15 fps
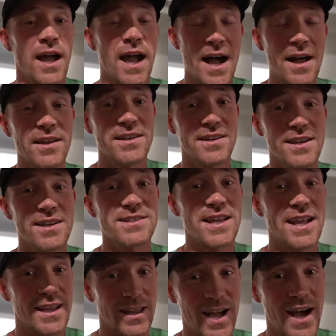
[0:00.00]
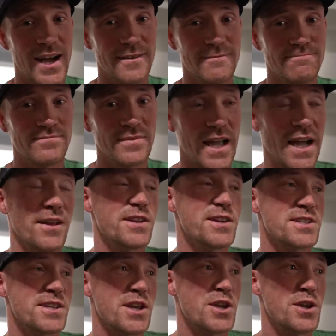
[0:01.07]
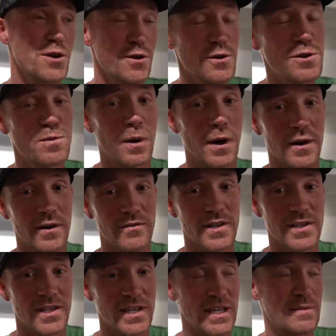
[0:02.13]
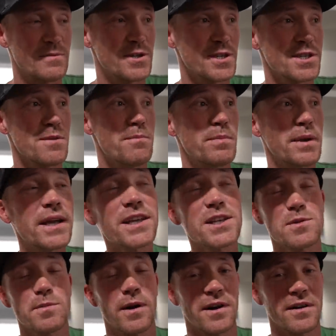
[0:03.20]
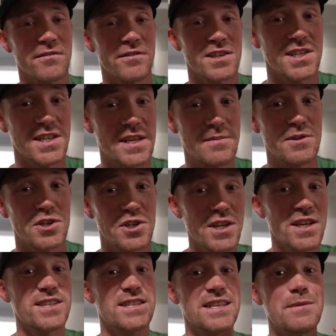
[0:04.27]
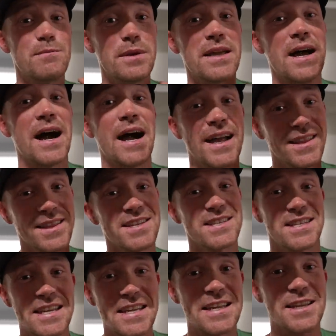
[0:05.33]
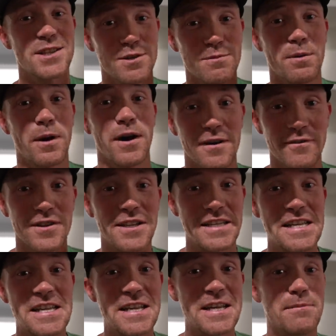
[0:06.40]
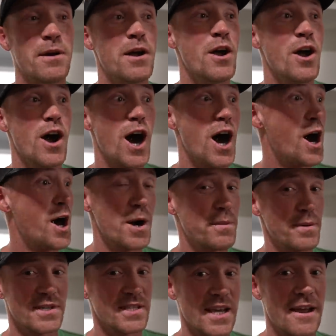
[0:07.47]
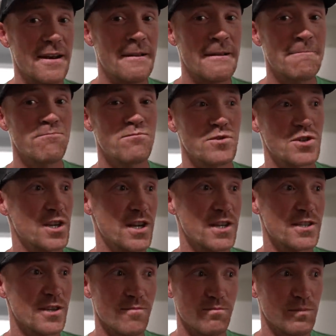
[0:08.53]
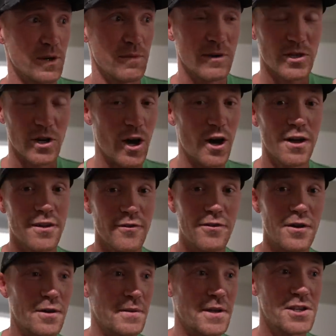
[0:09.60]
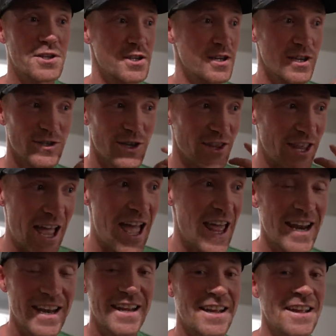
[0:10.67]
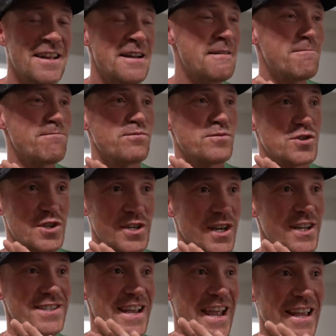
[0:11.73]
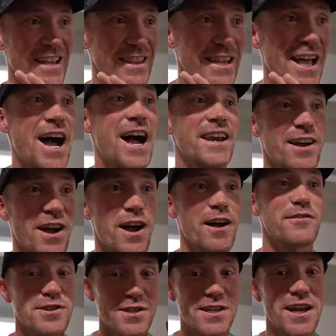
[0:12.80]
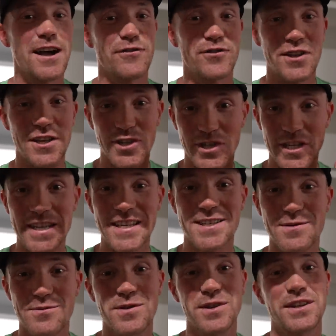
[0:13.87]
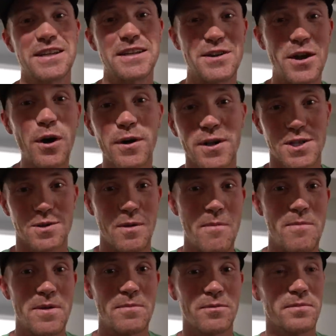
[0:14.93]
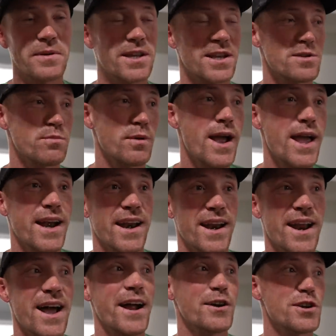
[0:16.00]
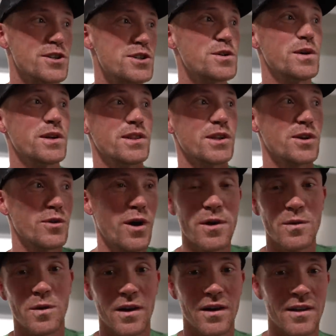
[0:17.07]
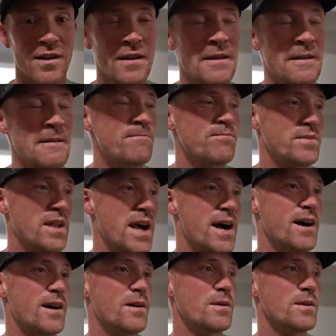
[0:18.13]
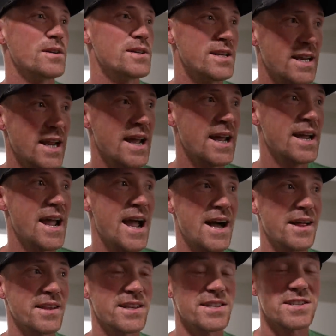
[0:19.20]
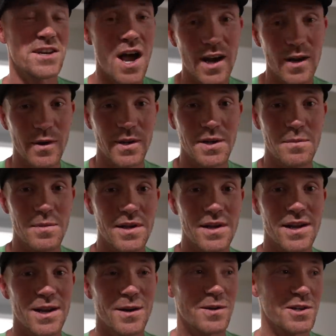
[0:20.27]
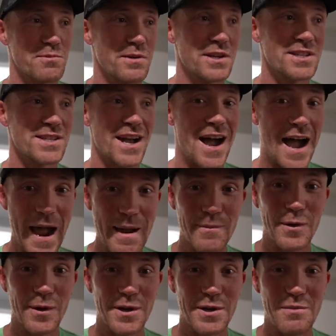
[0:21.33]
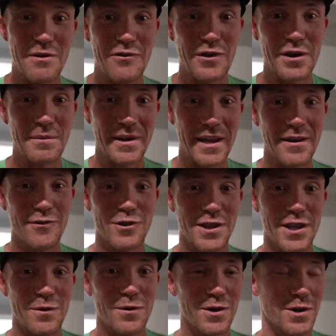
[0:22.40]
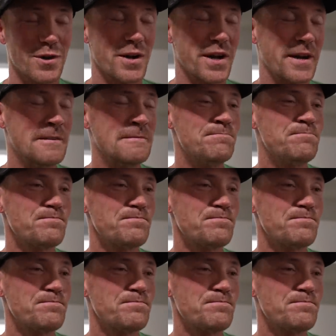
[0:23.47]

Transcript: Allie does a lot. Allie is a huge part of this team. She's the biggest part of team, and she is the behind the scenes part of the team 100%. She does pretty much all the filming, she does all the editing, she does a lot of stuff that just isn't really noticed by people because Brandon and I are just doing the grunt work. Now, today, Allie is not going to be here, which means I'm going to be filming everything we're doing.